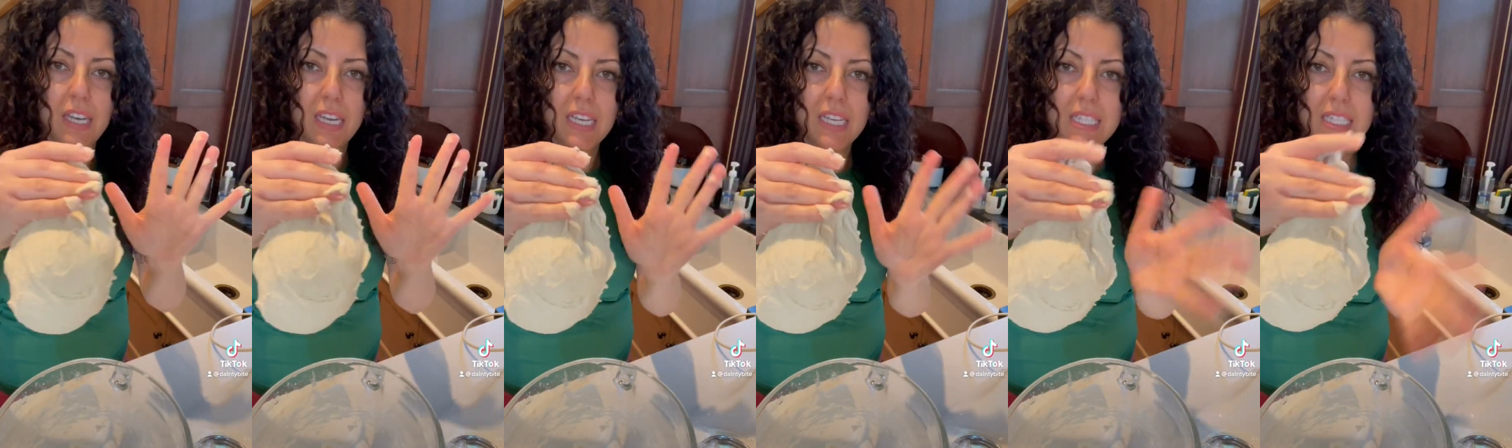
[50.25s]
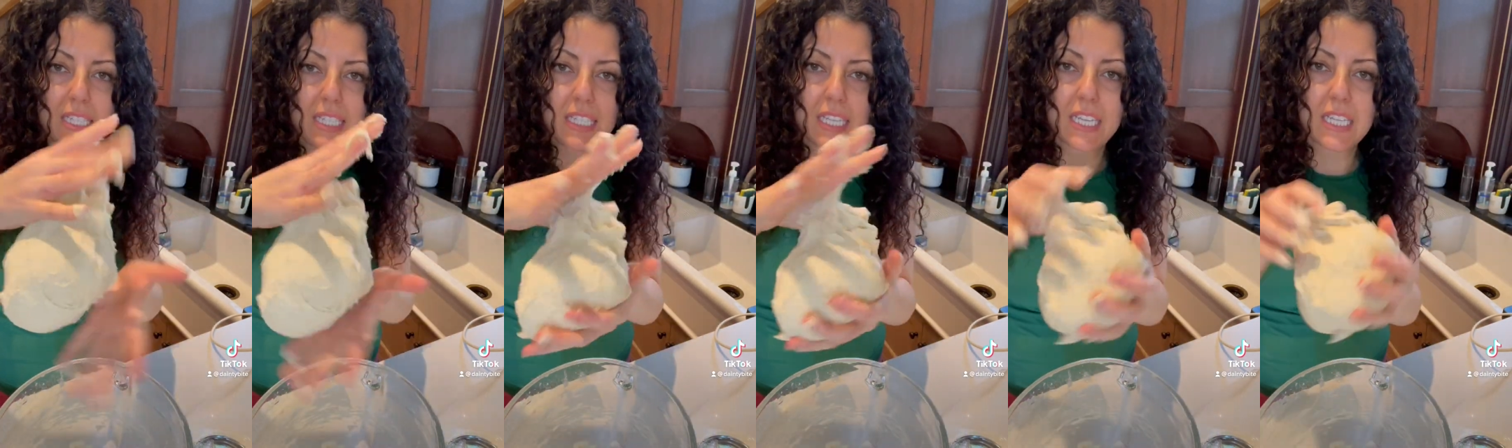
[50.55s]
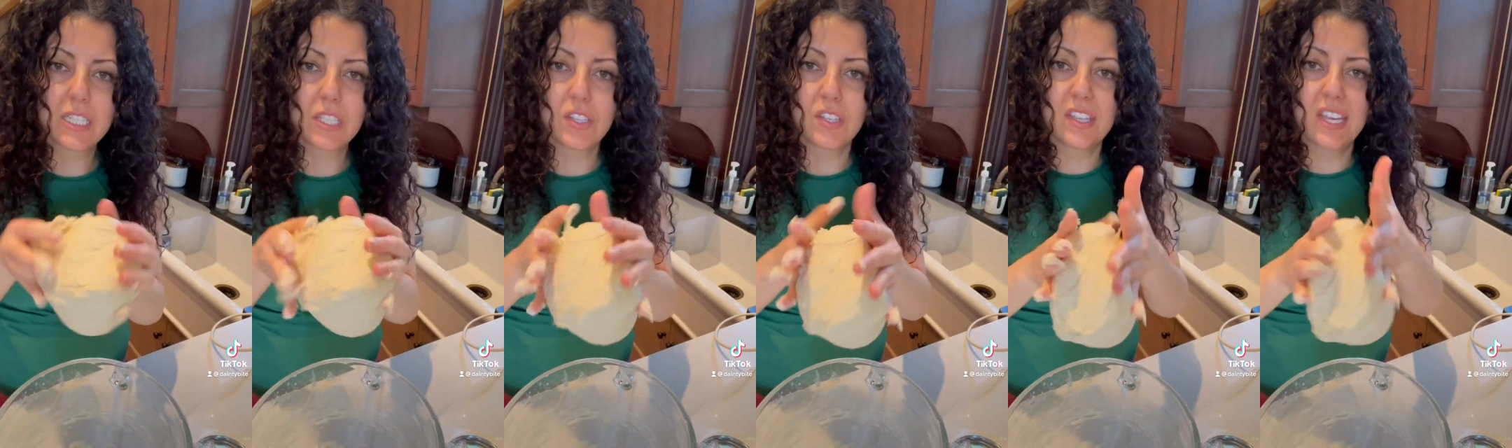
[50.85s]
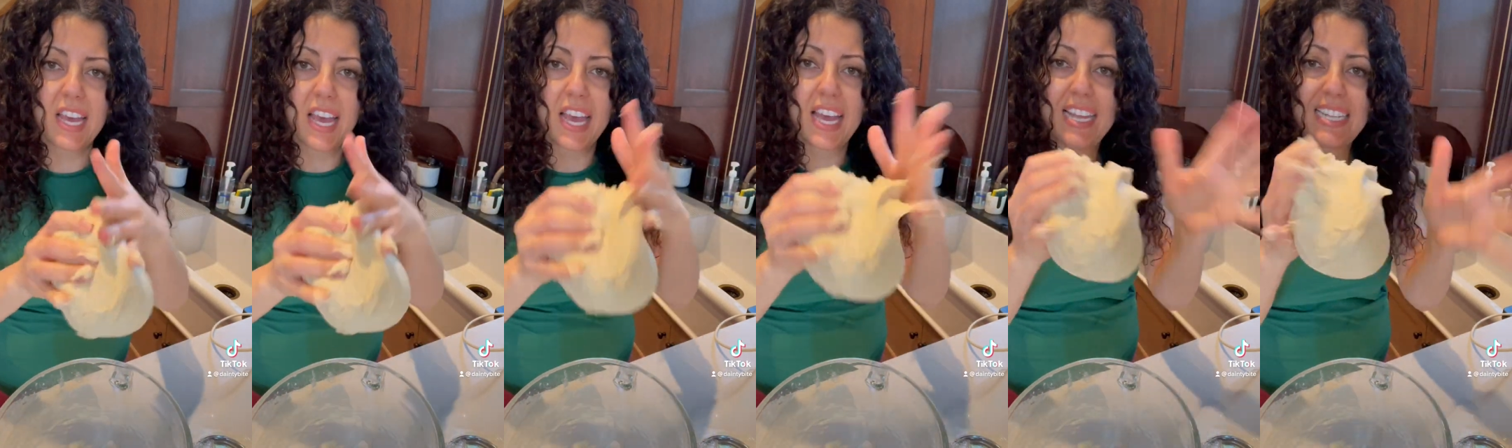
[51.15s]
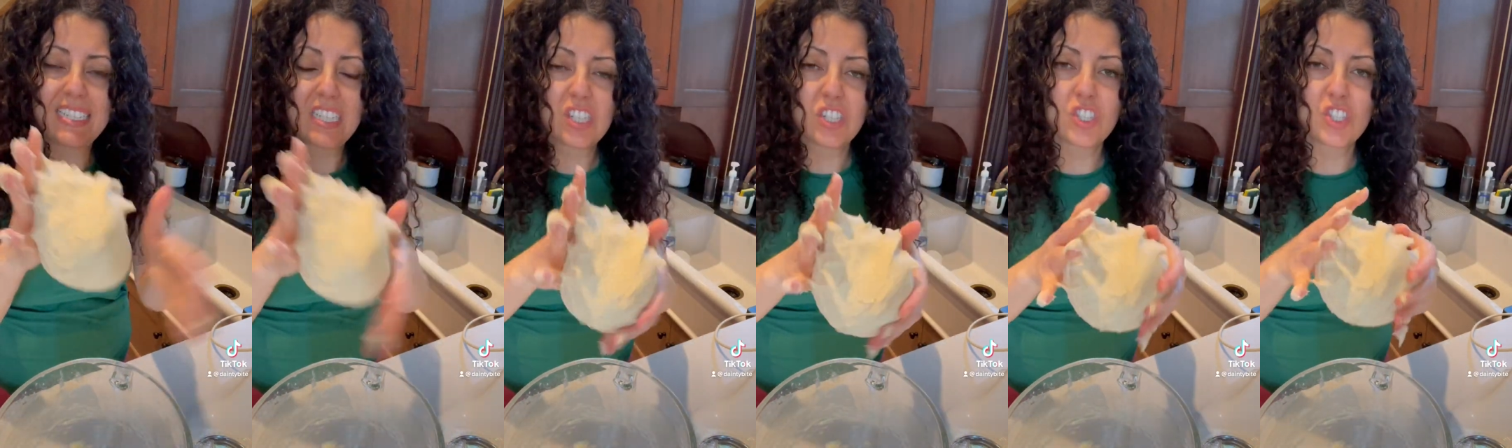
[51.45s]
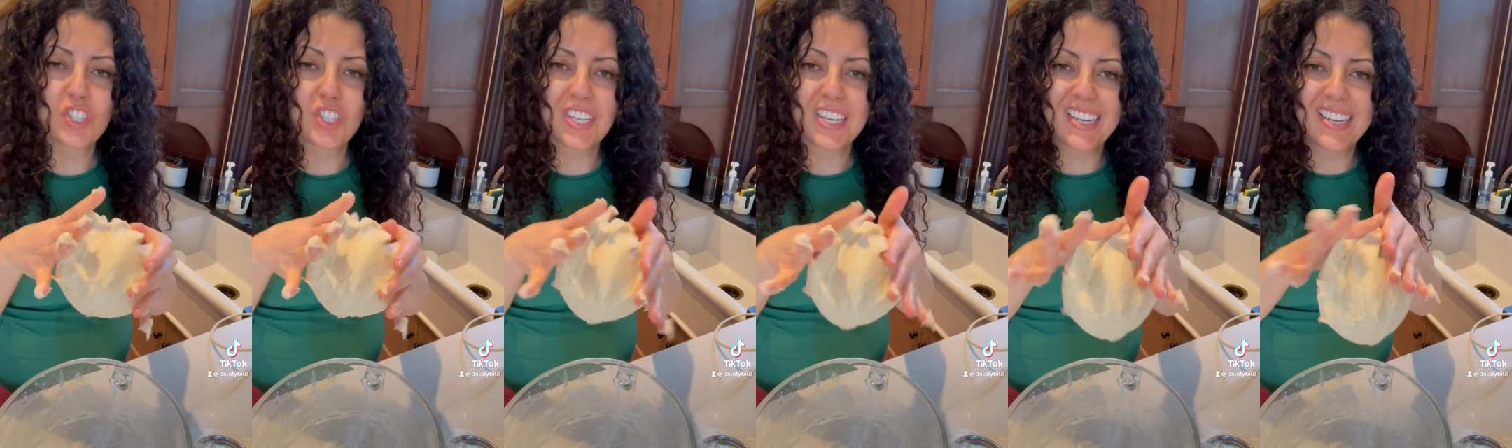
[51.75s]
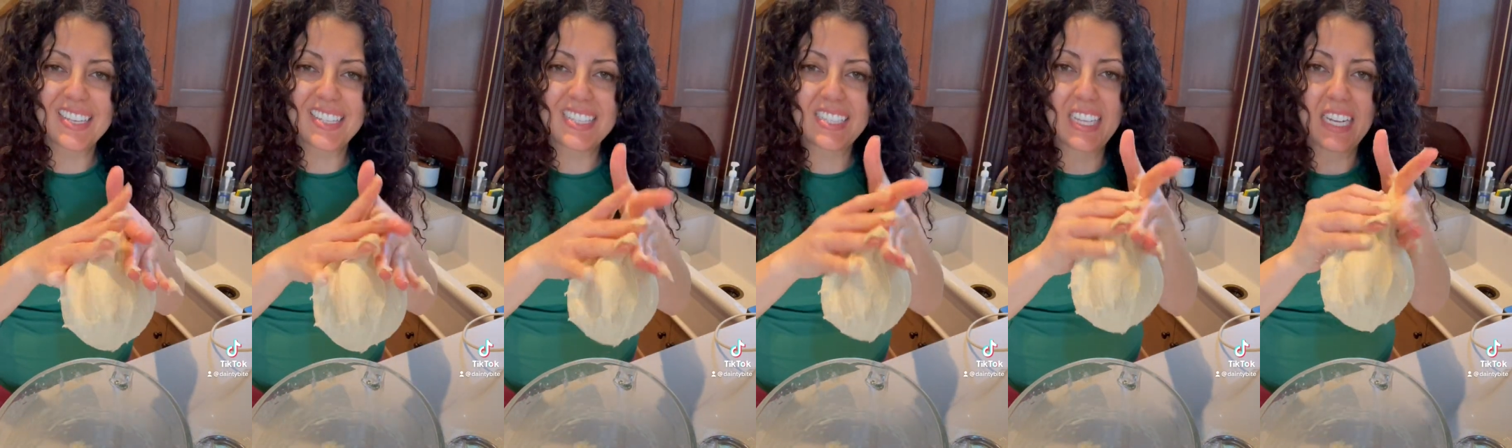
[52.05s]
It sticks to the hand
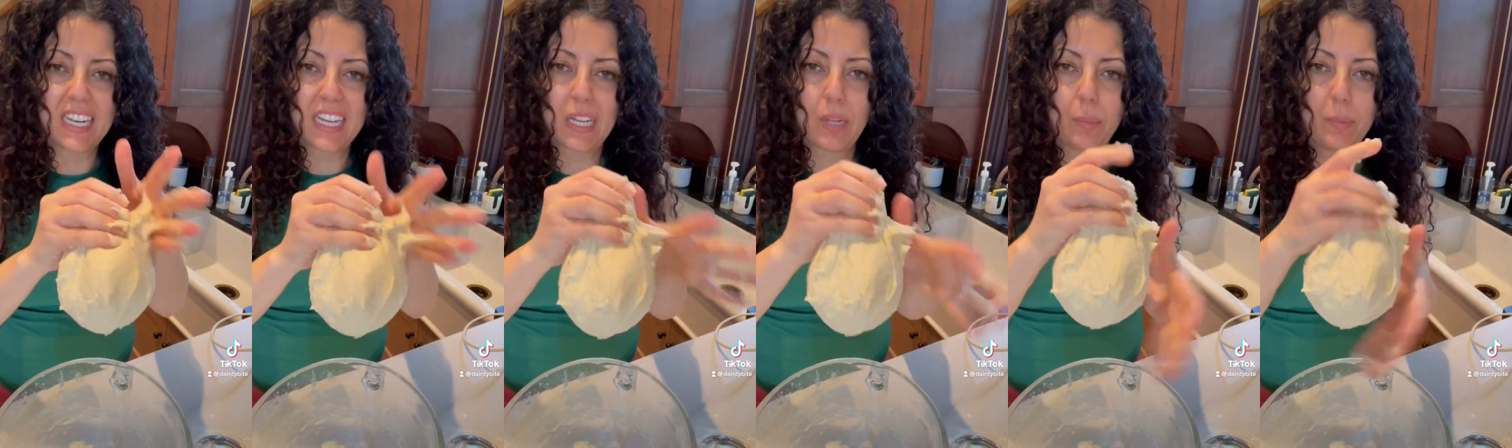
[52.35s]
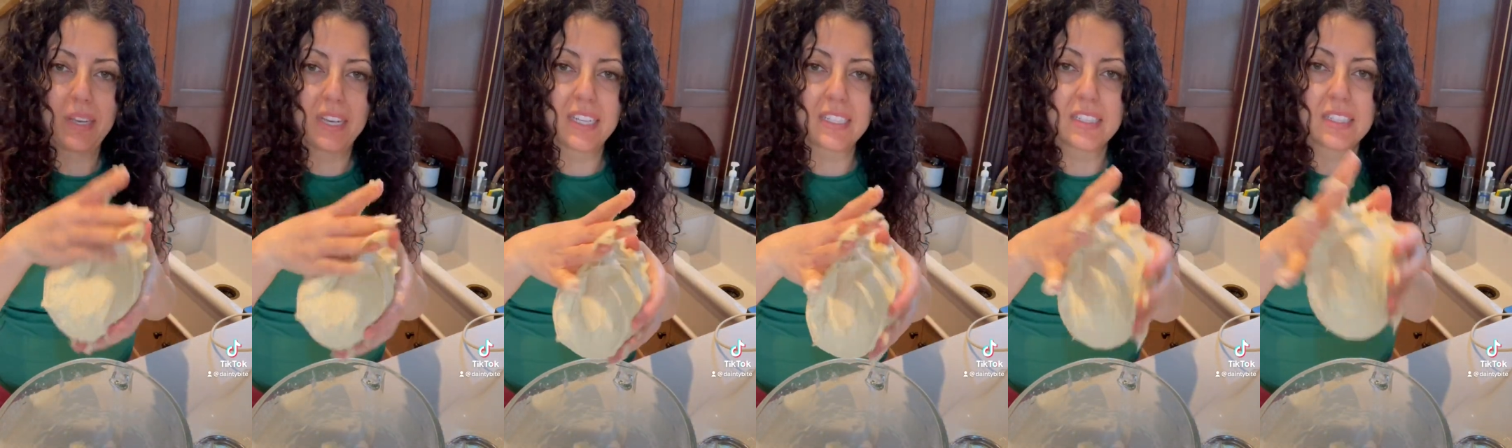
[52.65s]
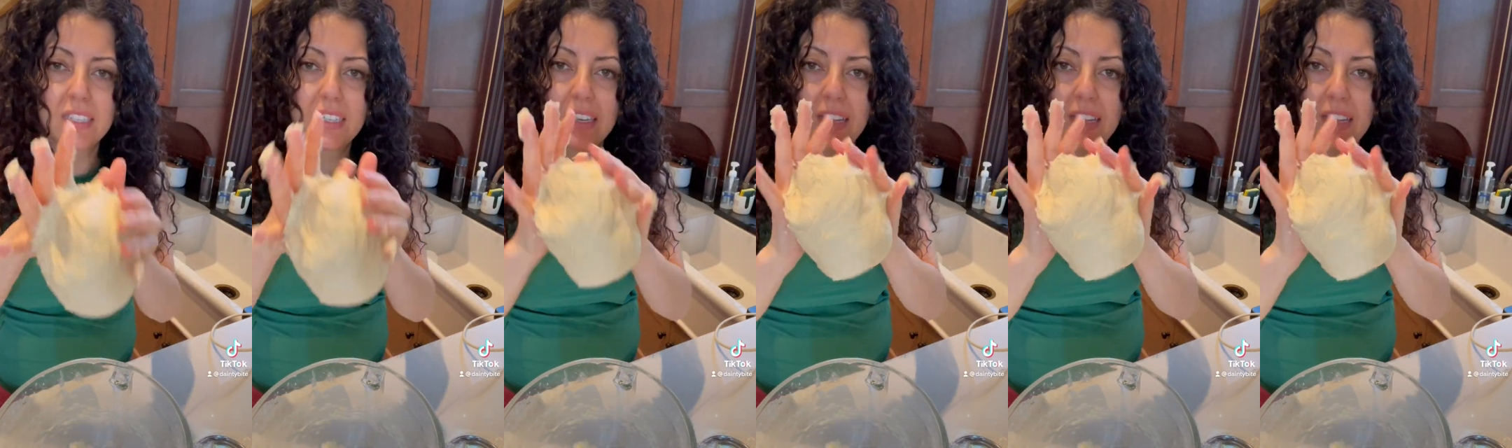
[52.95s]
just a little bit.